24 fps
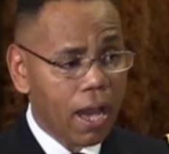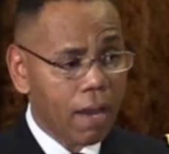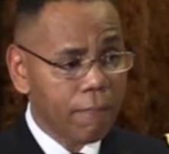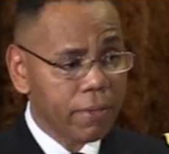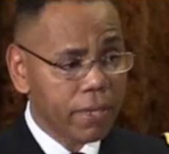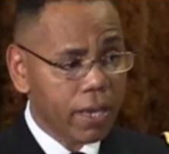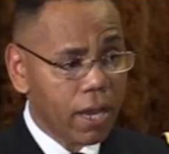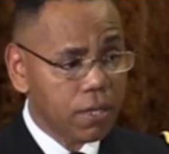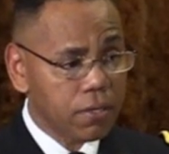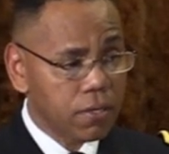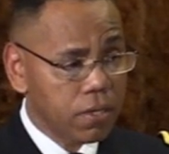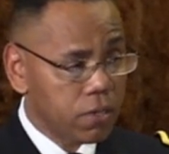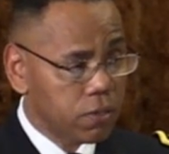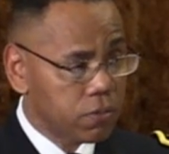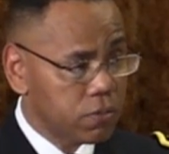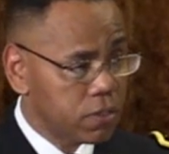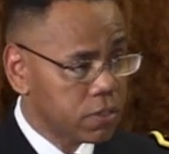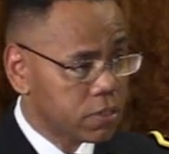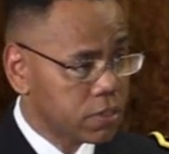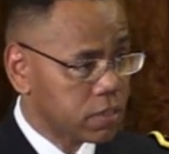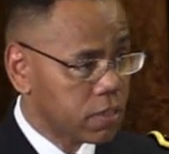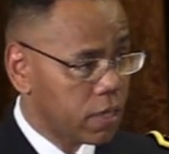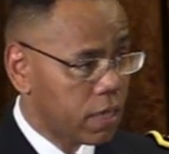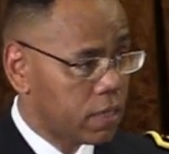I mean, I
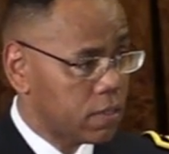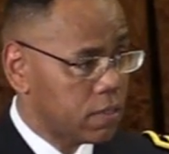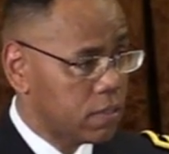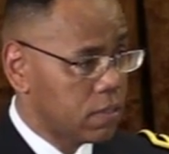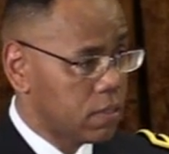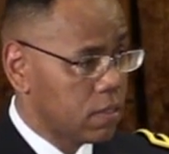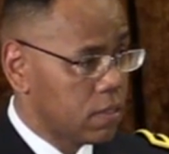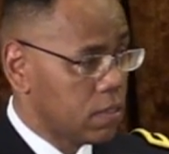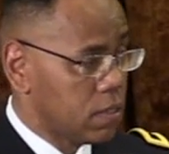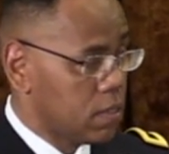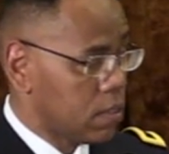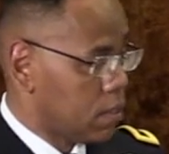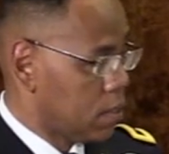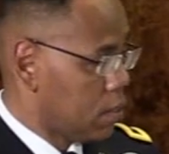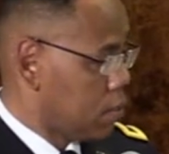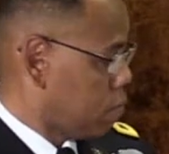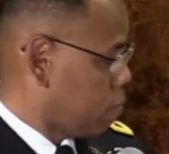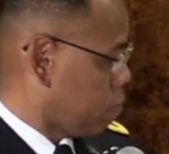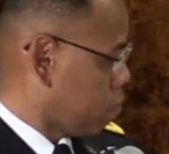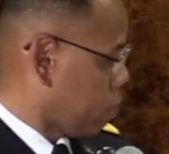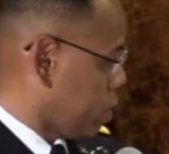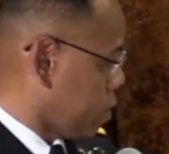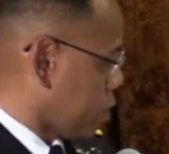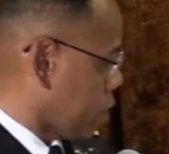noticed that
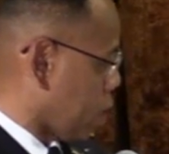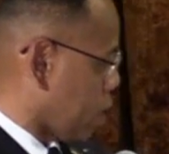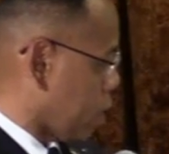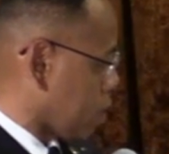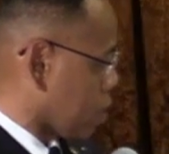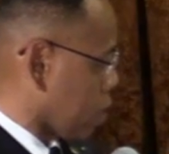when